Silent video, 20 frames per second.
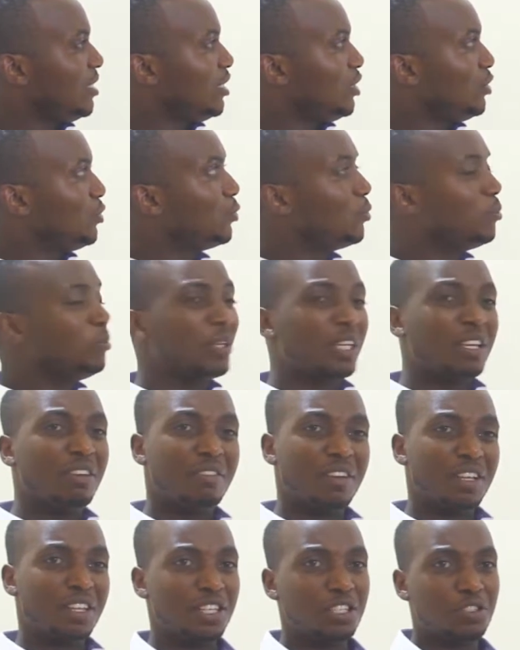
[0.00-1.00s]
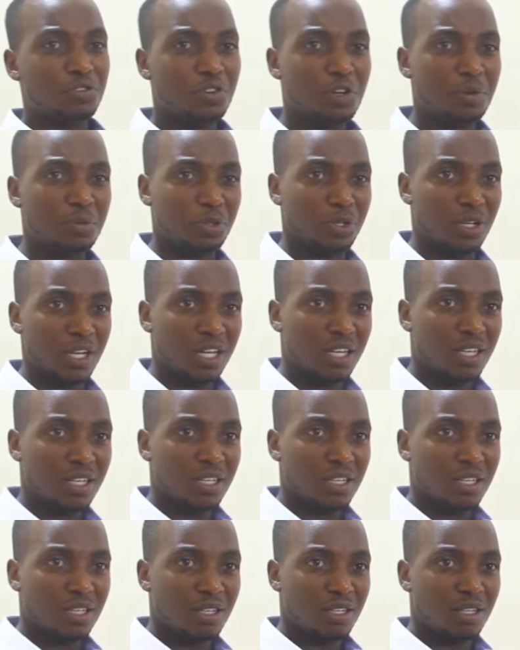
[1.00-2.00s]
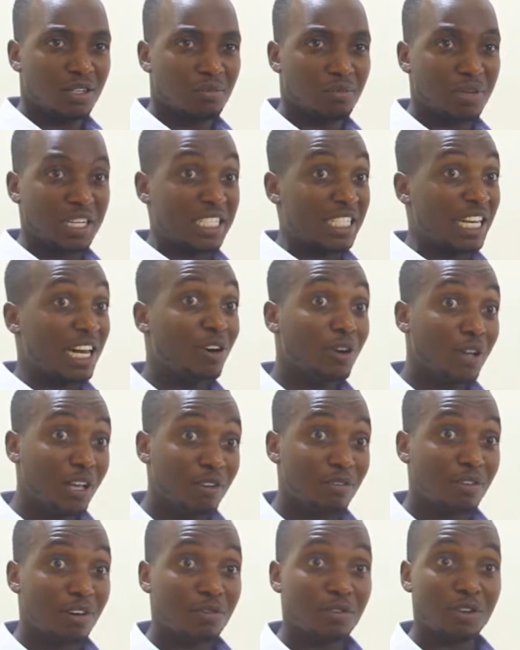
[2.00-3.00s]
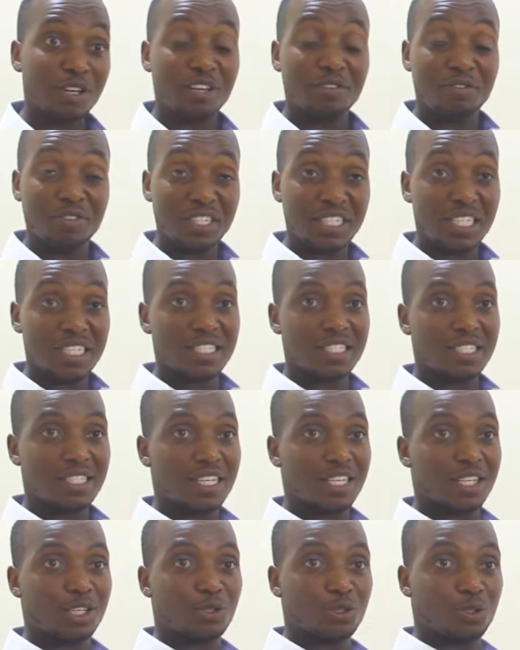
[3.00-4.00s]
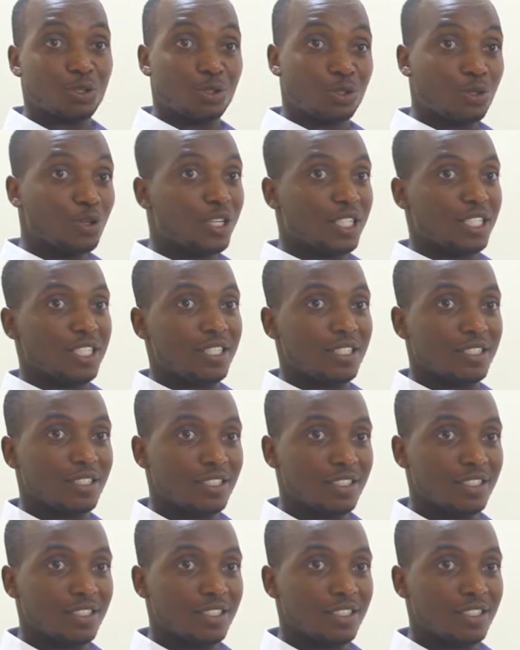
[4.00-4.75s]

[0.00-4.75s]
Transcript: you will be given this formula, but however, for efficiency's sake, you should not.